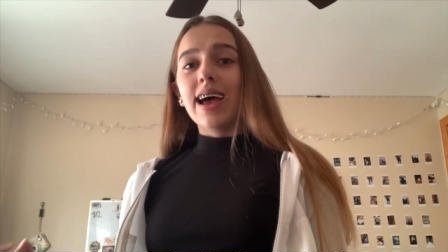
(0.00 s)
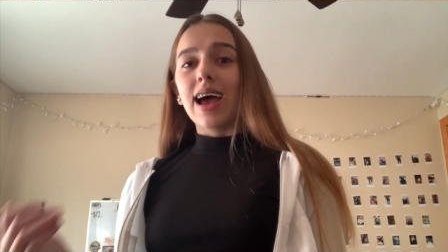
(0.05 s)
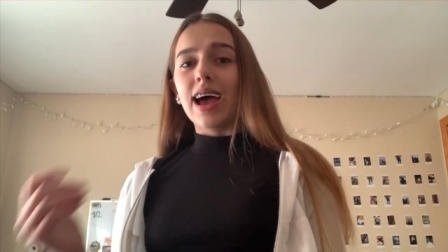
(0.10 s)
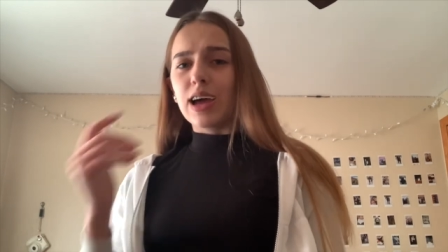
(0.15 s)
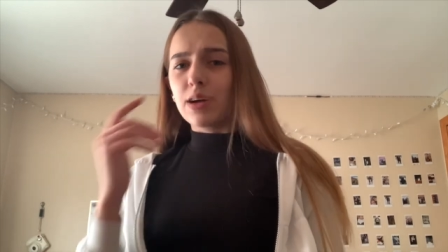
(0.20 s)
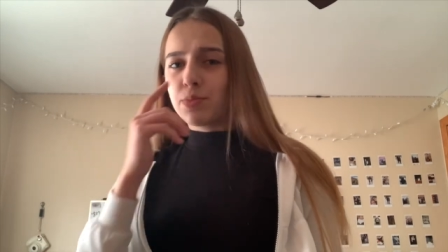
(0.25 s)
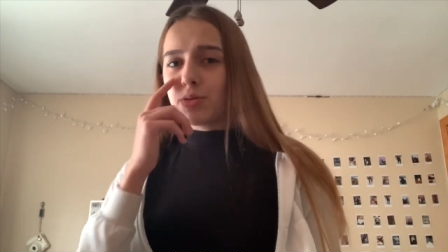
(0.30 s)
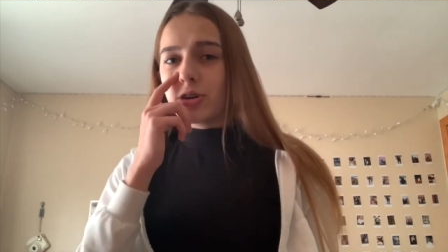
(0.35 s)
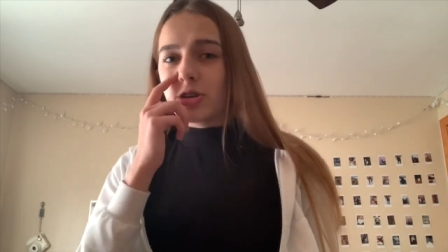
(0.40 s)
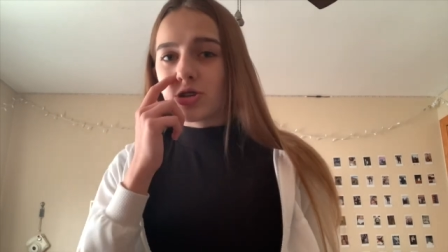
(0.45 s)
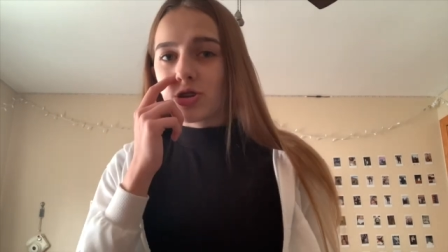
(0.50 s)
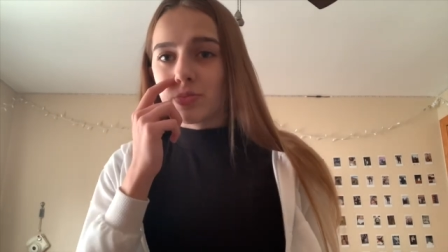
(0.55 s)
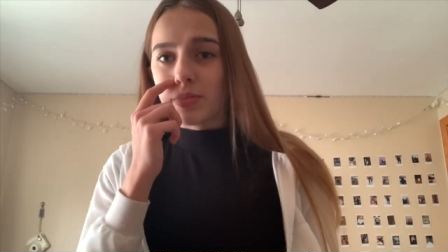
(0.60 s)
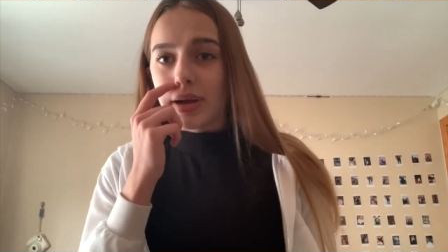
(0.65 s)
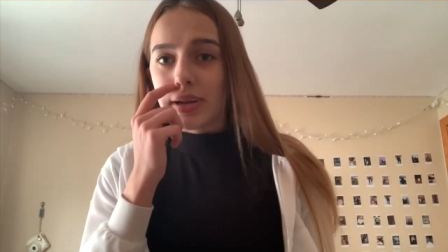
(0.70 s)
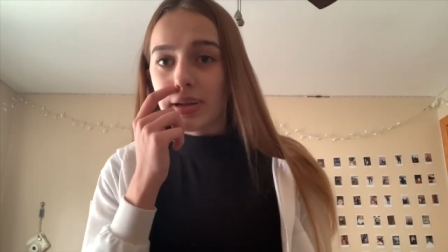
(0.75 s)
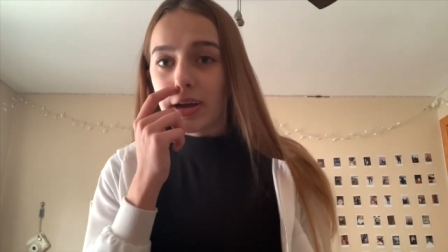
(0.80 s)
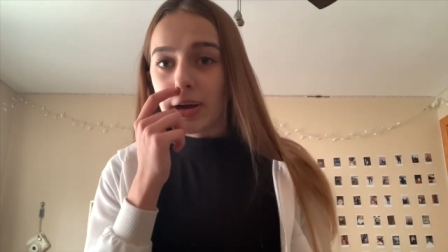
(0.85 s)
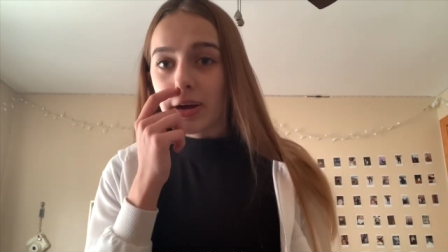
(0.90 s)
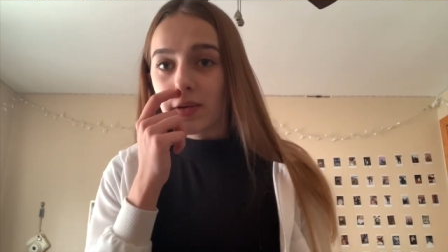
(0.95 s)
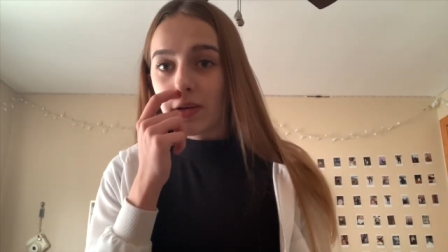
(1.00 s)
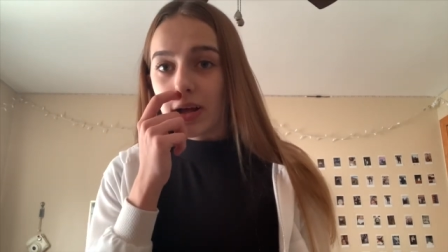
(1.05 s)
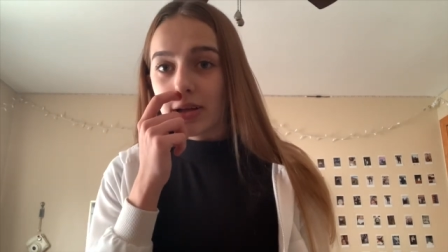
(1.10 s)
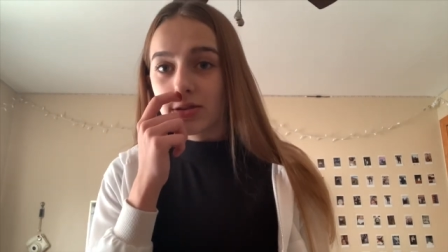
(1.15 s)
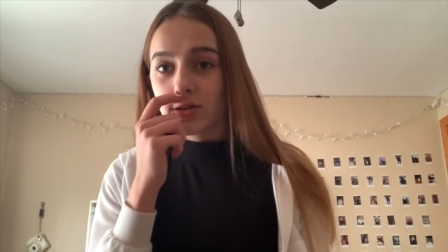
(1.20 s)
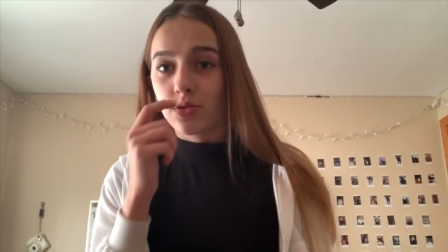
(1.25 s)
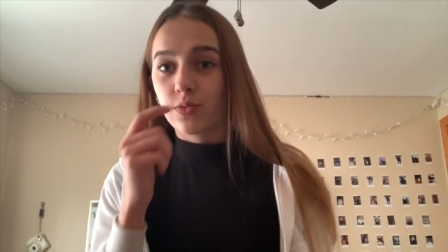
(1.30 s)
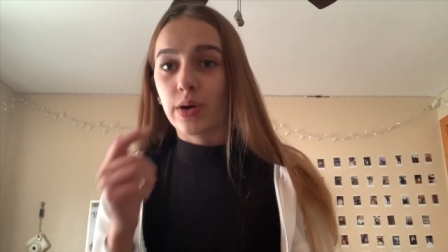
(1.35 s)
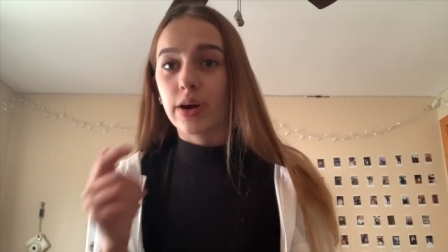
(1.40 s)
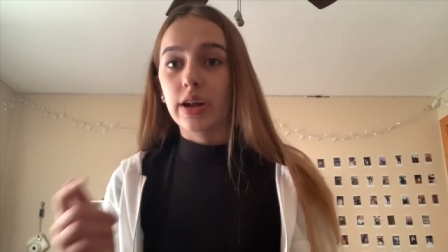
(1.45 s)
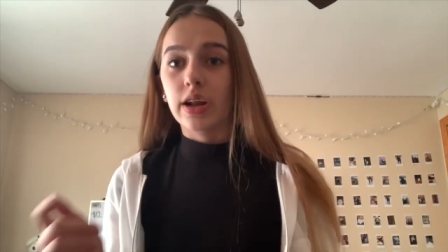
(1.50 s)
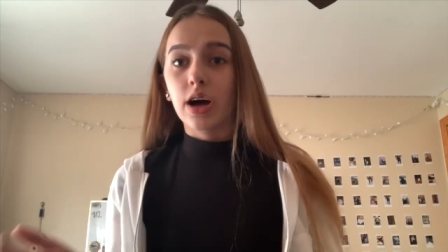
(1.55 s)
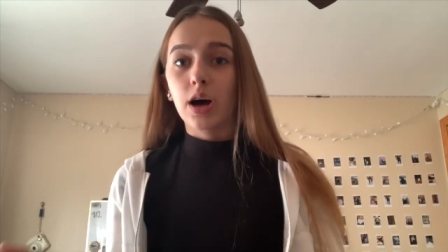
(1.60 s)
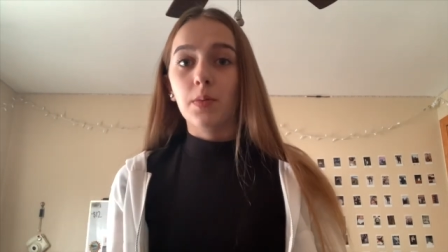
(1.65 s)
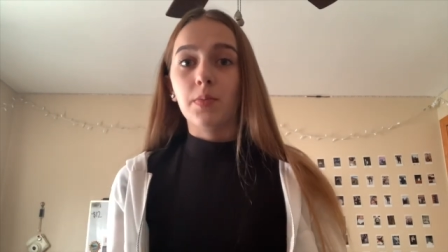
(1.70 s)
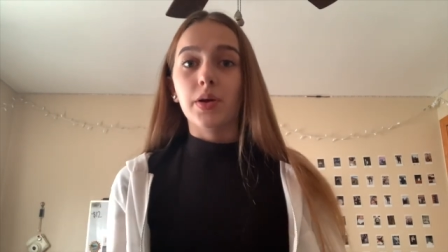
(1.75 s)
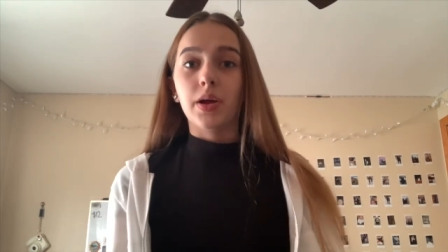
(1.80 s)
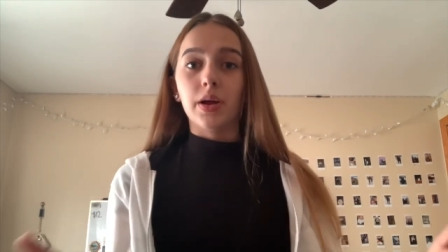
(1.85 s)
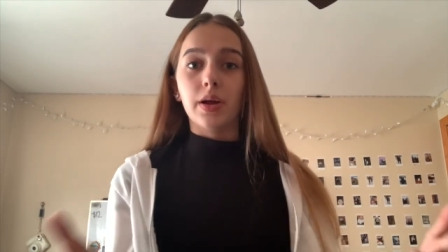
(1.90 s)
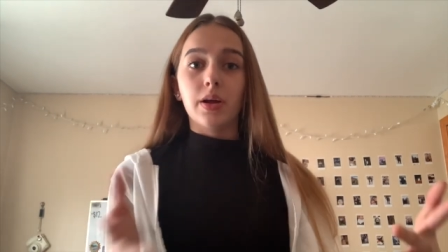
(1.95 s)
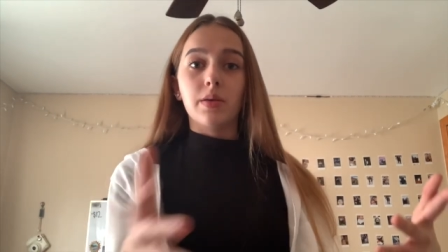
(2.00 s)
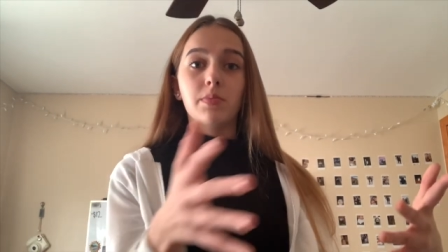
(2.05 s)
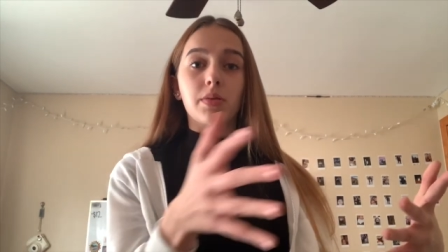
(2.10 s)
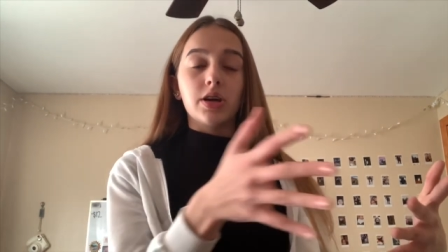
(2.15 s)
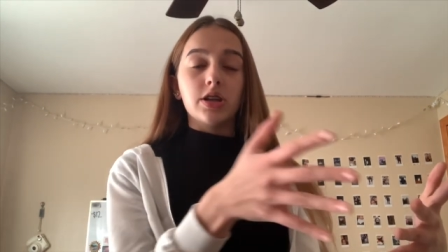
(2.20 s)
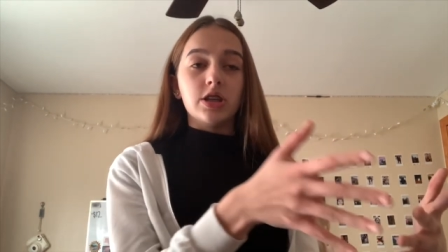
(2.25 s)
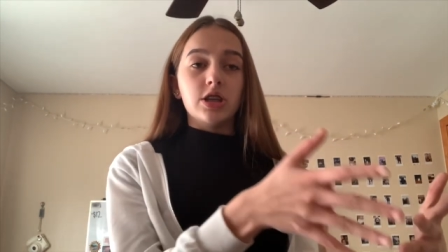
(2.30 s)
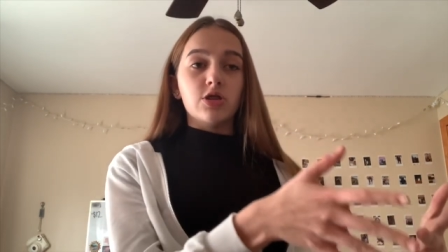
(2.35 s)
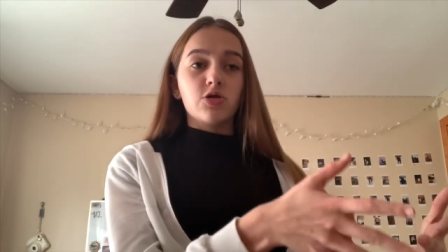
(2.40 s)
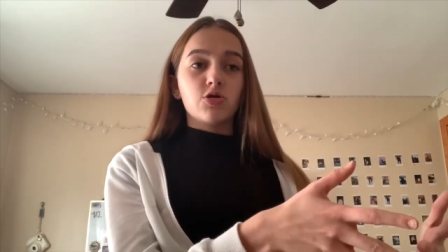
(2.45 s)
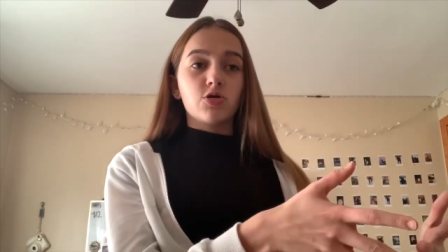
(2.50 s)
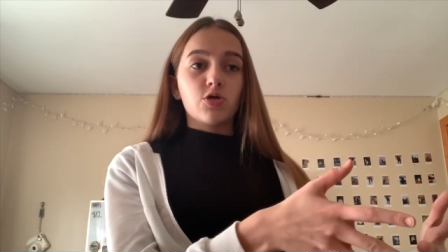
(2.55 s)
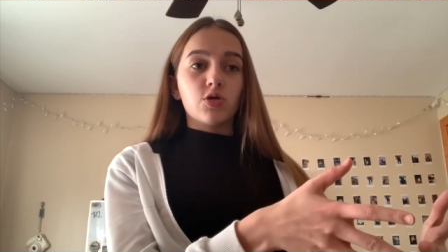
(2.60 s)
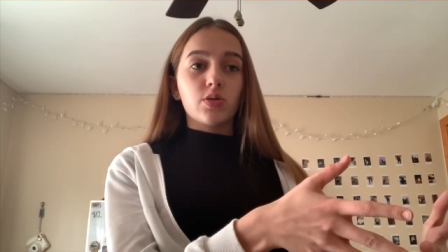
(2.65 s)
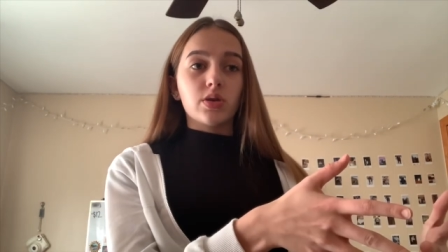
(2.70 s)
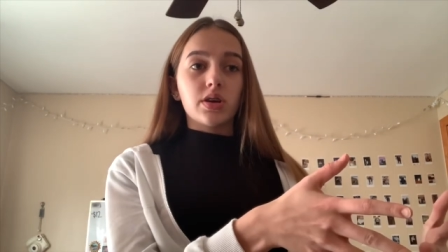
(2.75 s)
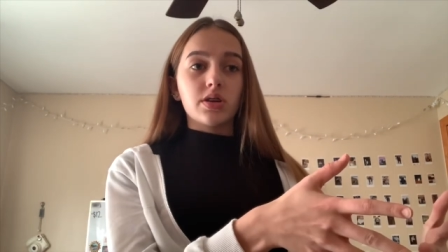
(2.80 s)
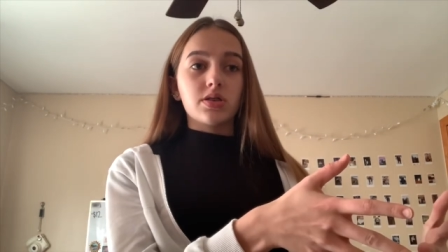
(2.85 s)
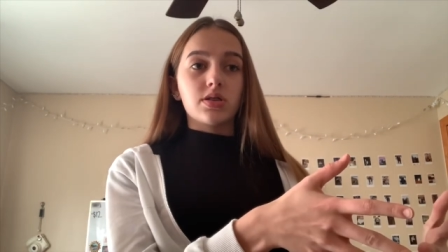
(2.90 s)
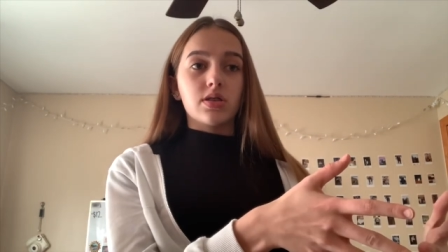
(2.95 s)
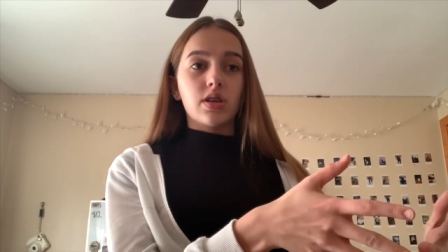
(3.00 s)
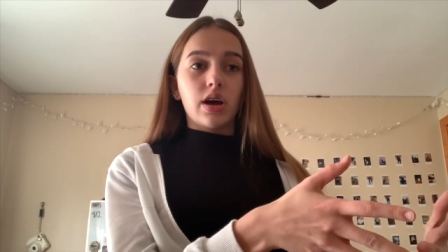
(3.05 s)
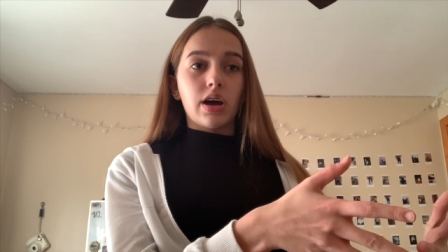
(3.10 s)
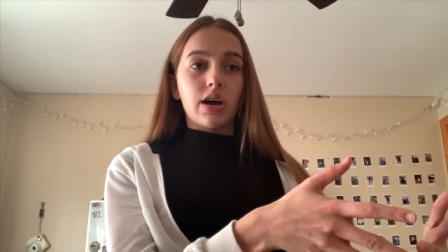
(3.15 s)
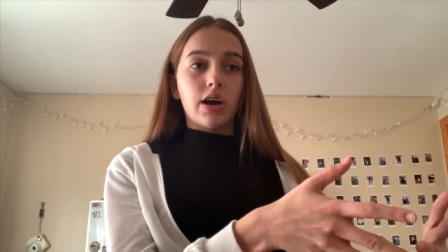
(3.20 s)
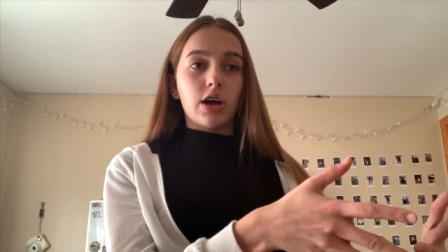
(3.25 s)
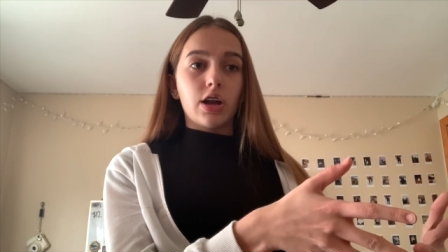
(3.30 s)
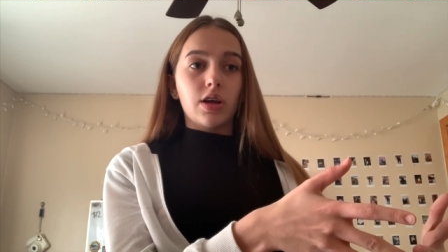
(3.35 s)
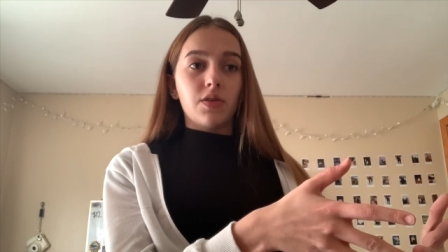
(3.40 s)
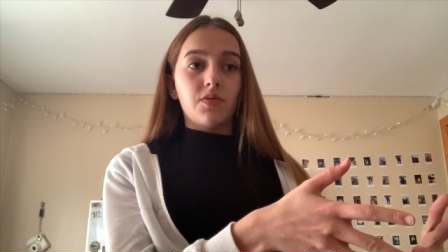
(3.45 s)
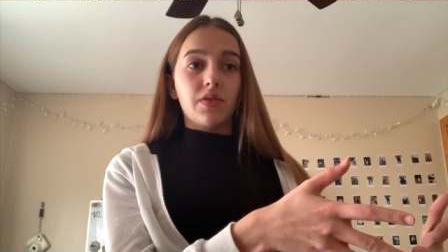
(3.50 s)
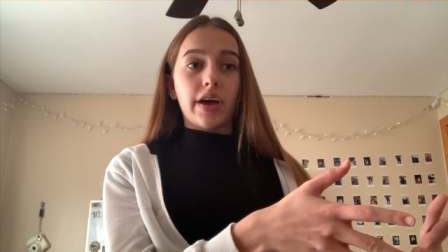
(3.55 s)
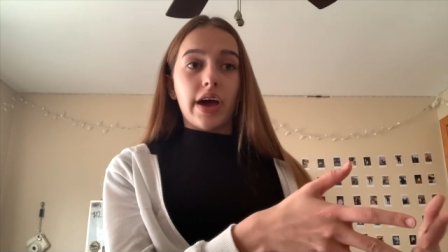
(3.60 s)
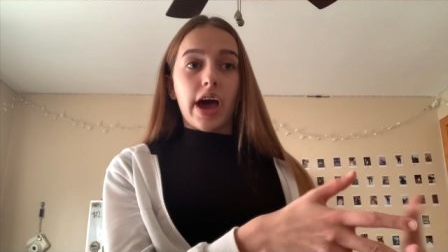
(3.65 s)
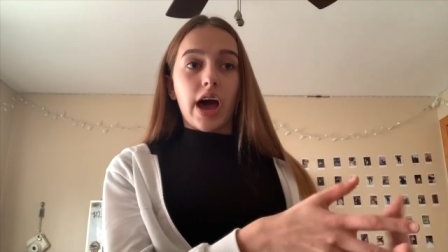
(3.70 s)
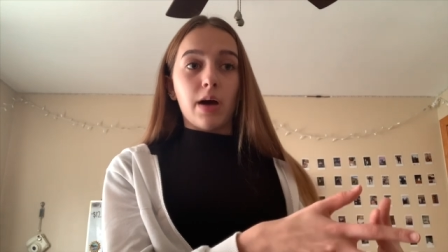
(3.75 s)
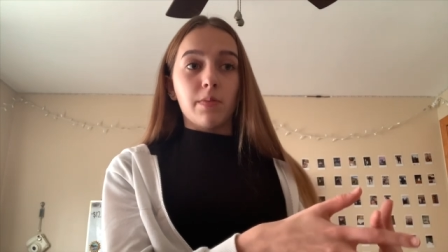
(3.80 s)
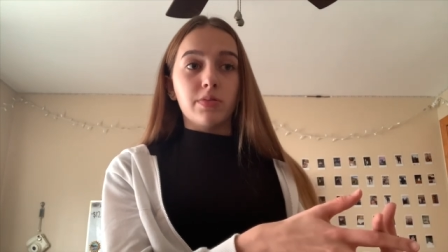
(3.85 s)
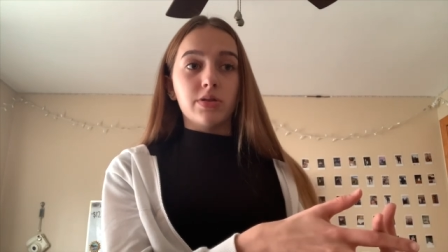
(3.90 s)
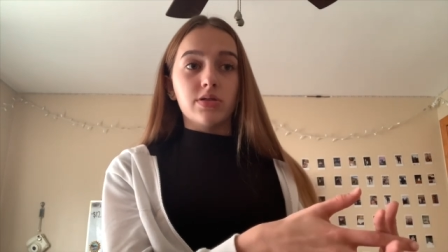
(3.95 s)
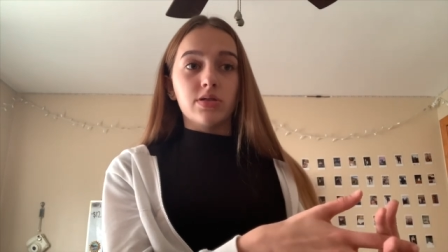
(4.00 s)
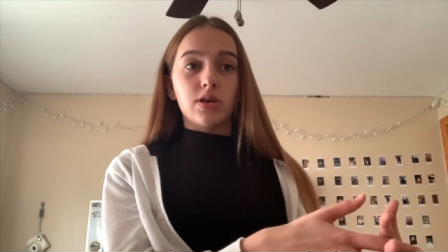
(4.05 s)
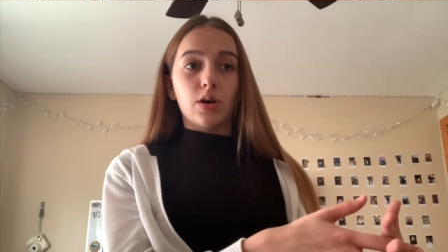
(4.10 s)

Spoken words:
I'm pretty sure my entire class got written up, and my teacher told us that if that happens,